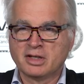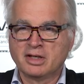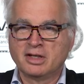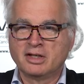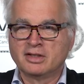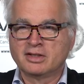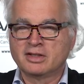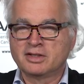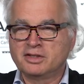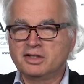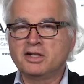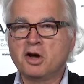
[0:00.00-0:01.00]
The
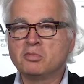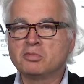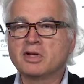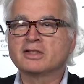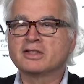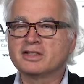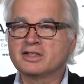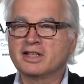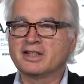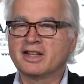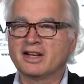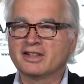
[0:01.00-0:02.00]
genome doesn't
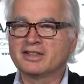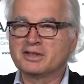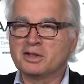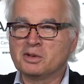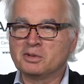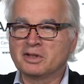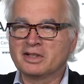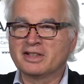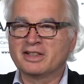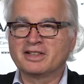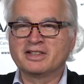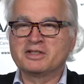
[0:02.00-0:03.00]
sit there
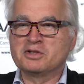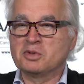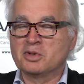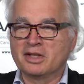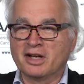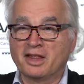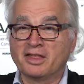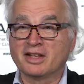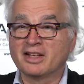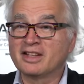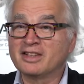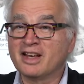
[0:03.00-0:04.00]
slowly doing
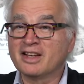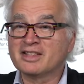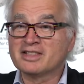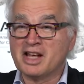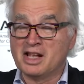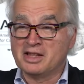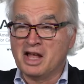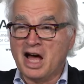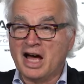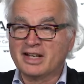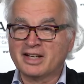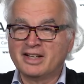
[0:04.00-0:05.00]
nothing, it does a
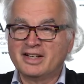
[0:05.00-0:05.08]
lot.